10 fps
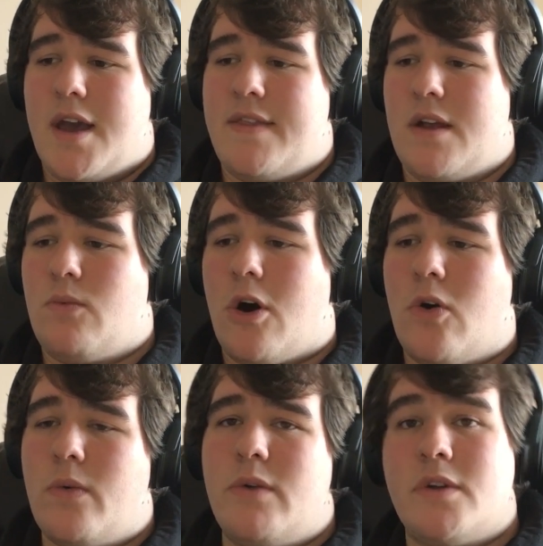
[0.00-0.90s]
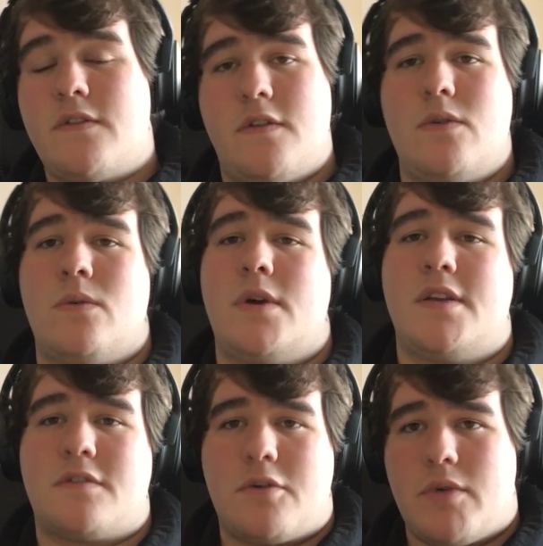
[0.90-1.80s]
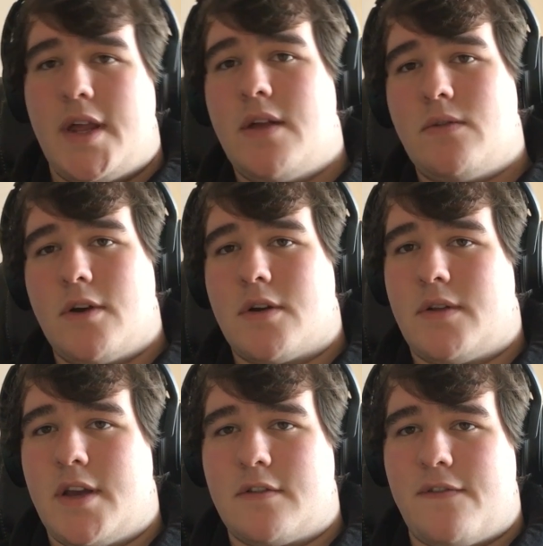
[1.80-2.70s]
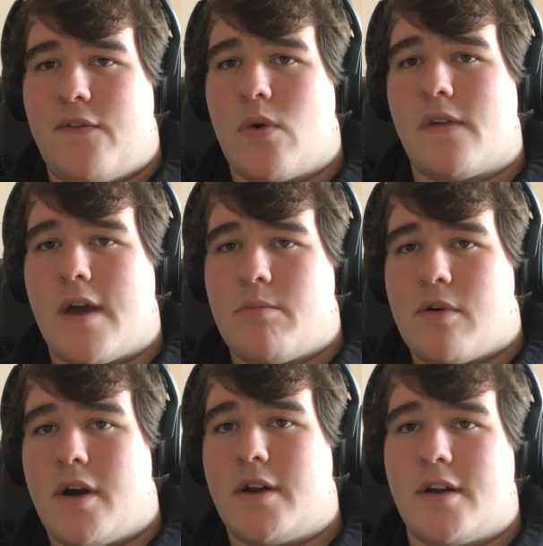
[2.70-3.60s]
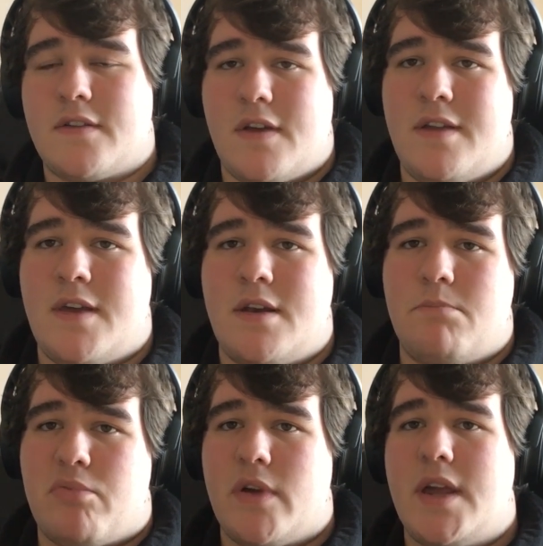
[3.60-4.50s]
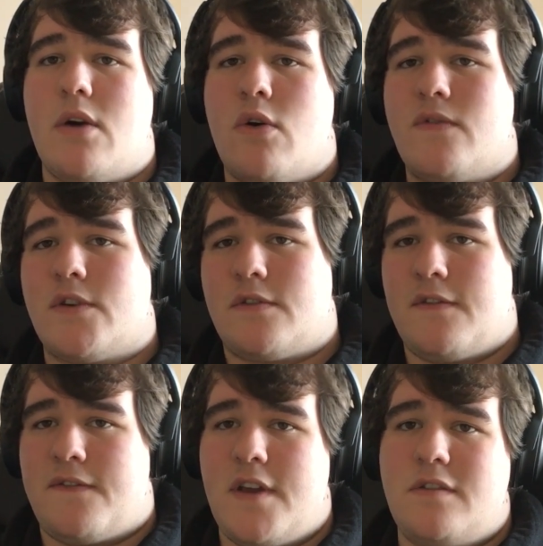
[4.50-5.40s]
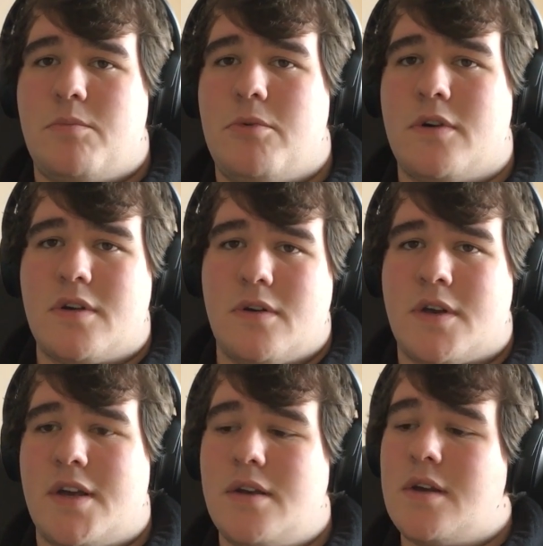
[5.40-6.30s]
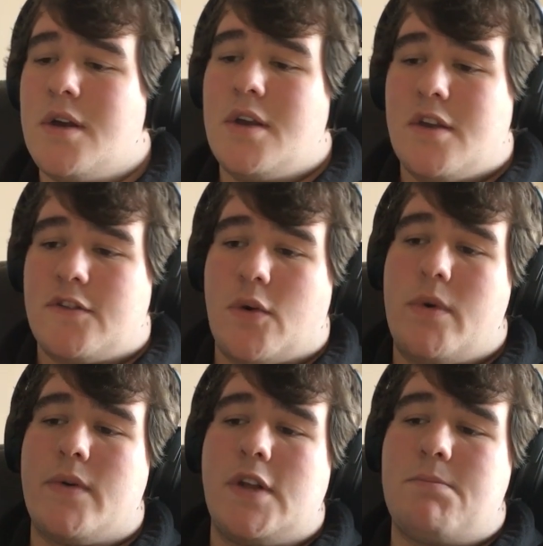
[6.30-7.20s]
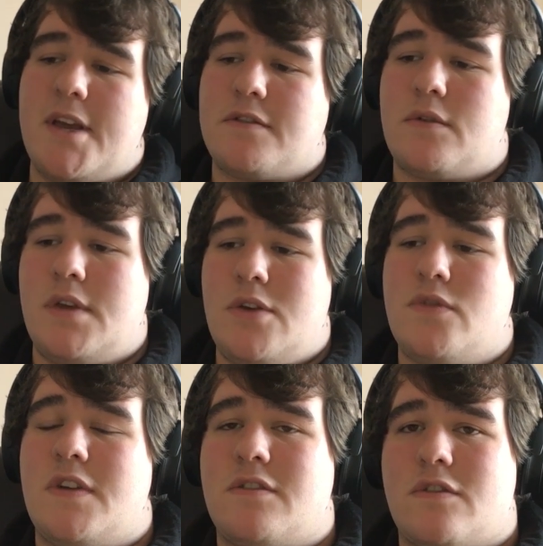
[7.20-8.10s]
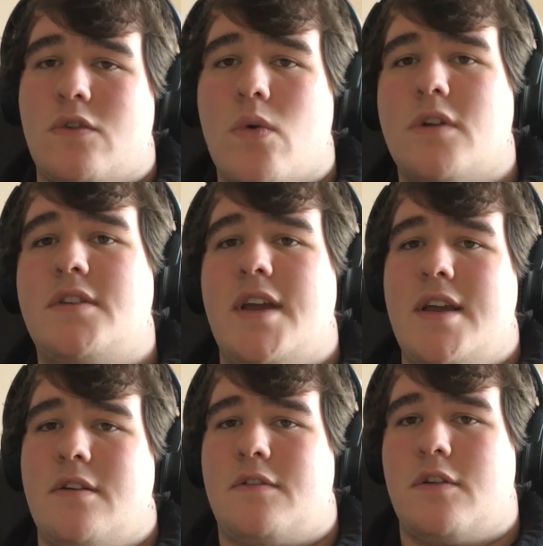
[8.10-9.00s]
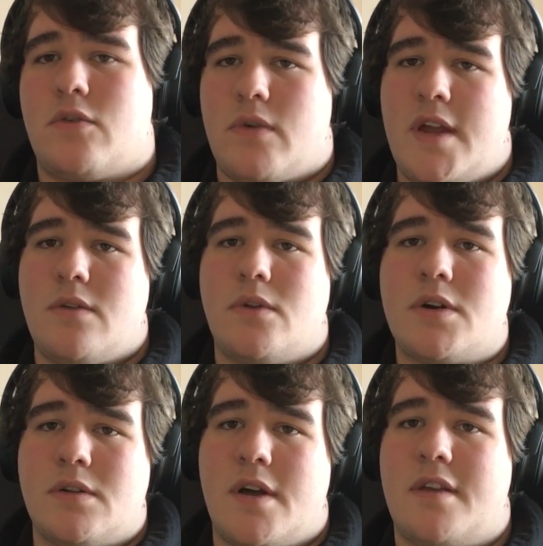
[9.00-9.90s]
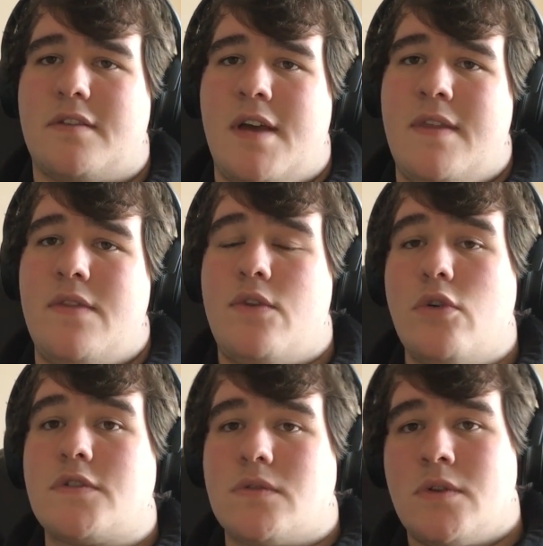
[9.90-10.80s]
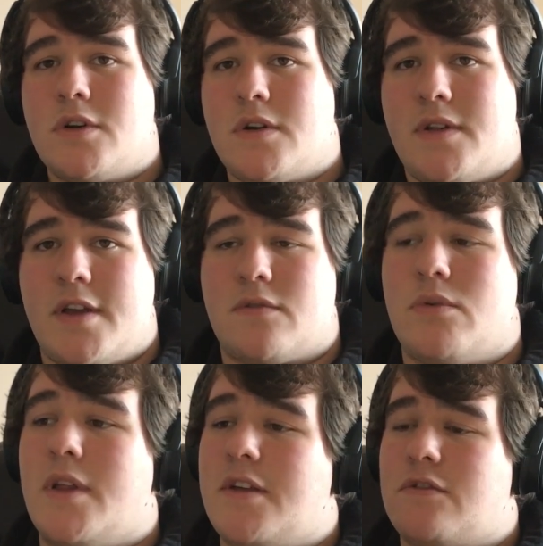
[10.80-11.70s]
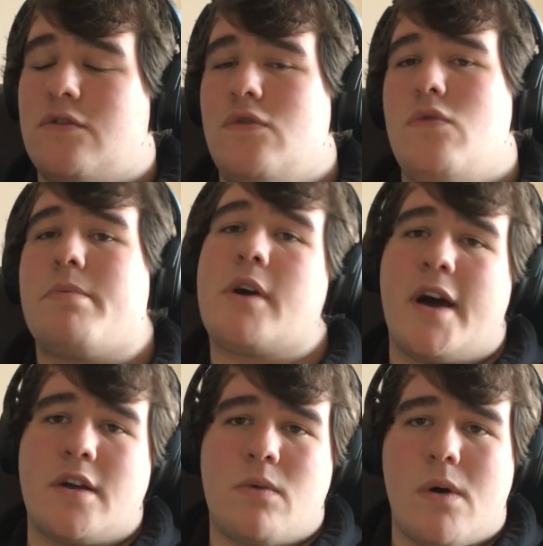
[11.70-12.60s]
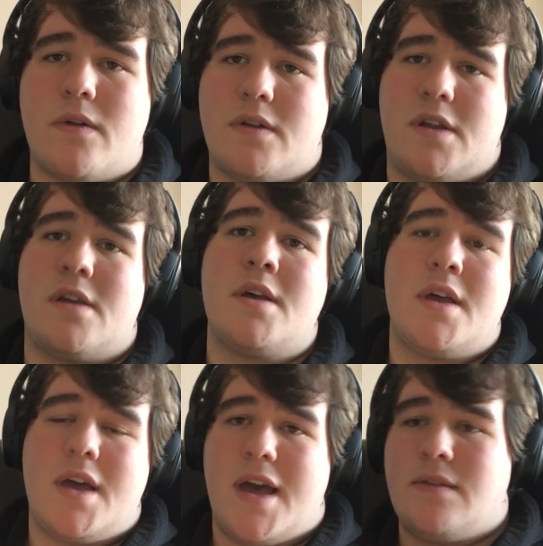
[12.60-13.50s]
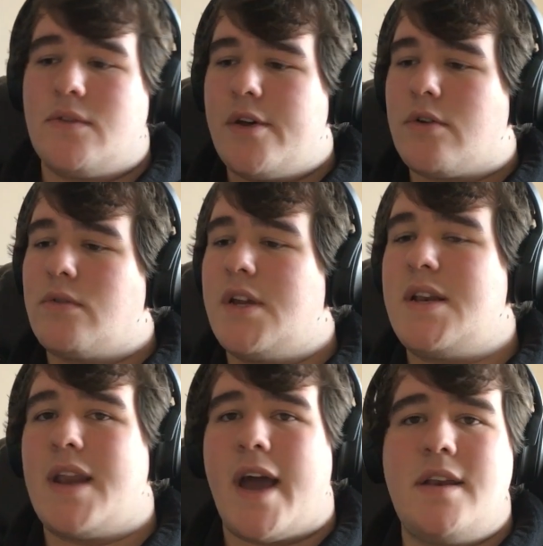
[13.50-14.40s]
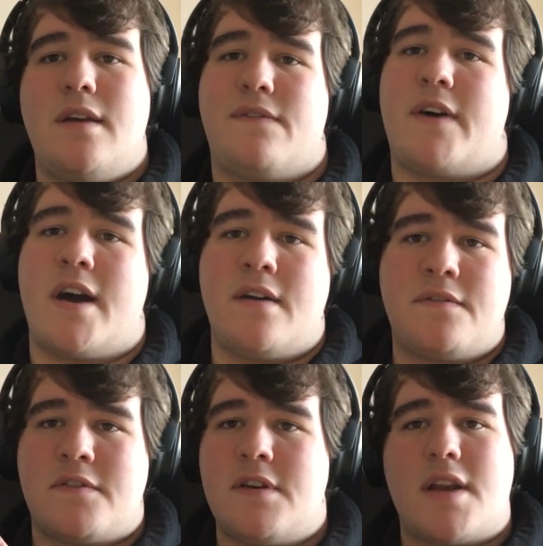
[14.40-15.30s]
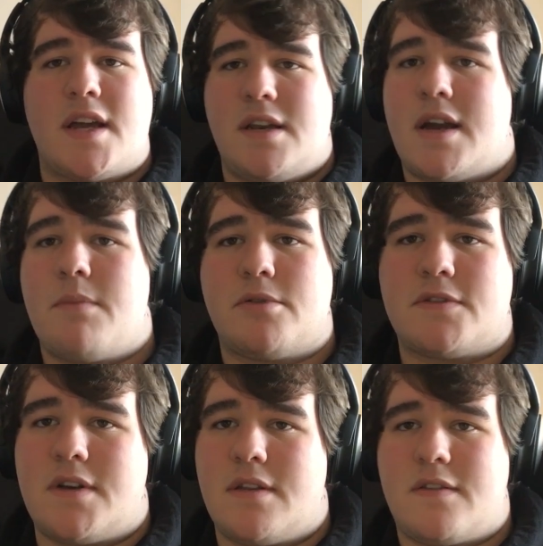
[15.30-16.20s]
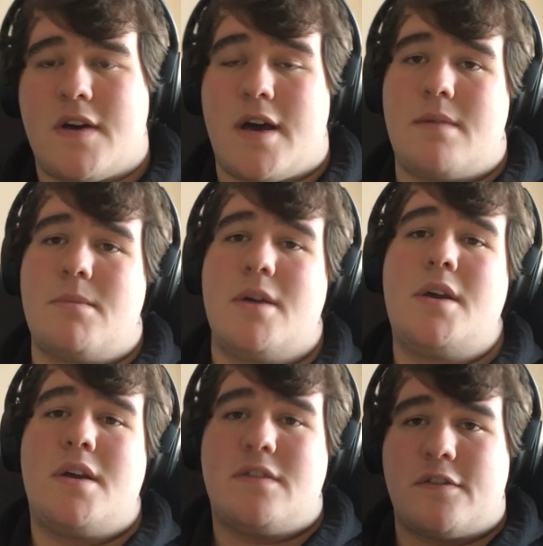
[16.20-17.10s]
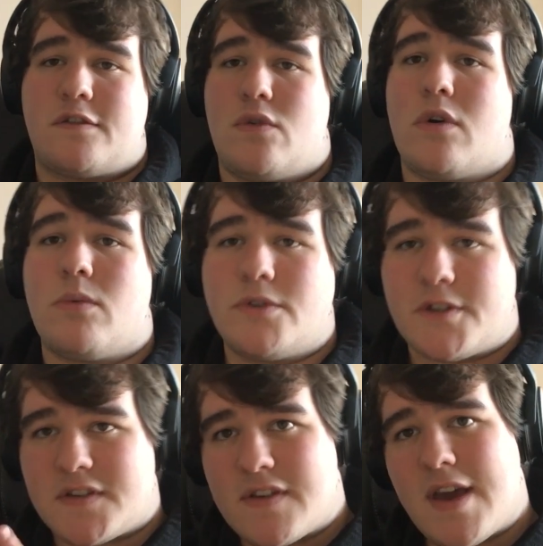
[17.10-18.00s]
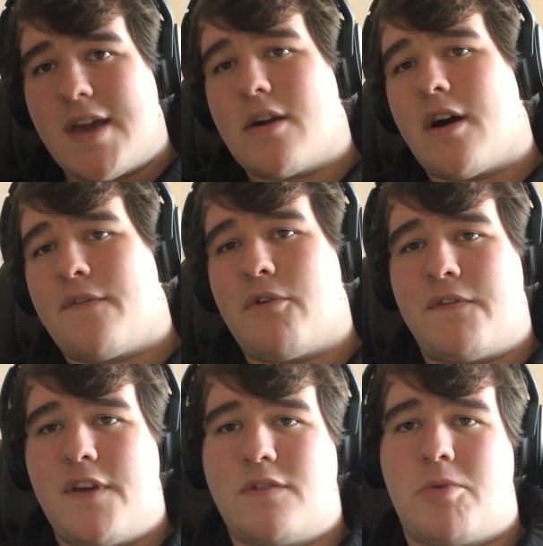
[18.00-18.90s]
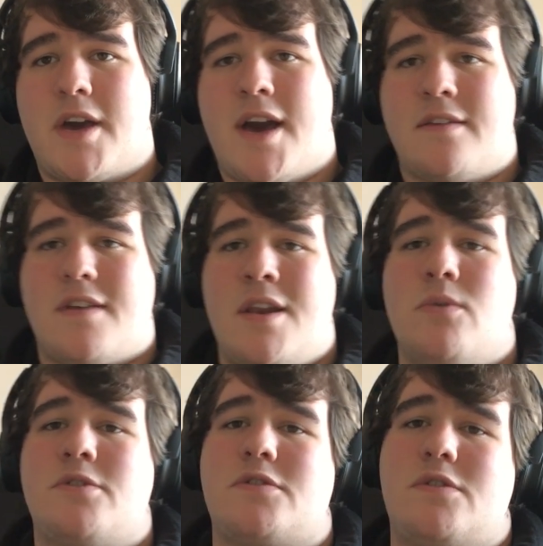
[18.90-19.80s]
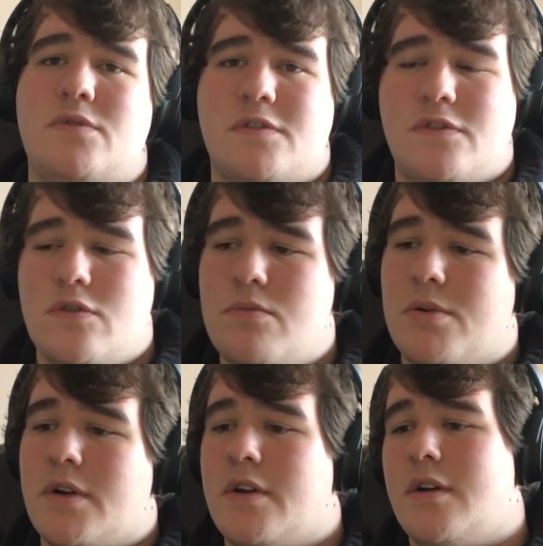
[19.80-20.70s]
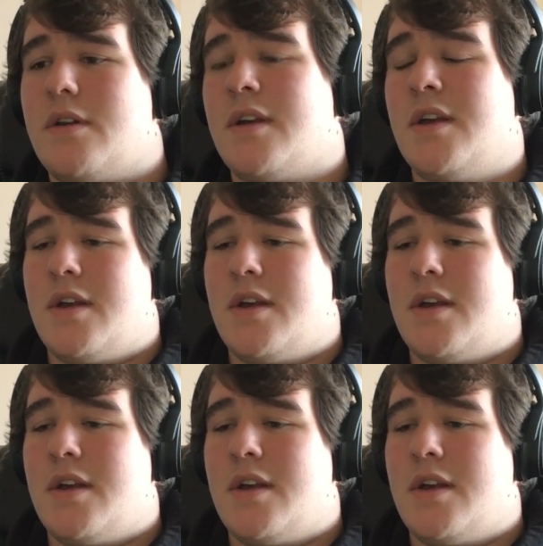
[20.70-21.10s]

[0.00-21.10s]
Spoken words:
And then all we would do is create lookalikes for that product and then bring it over to Facebook, okay? So we were basically using stored data to create lookalikes, and then those lookalikes were like super high quality, and literally 95 to 99% of the time, the store will just take off with Facebook ads and it would just do super good.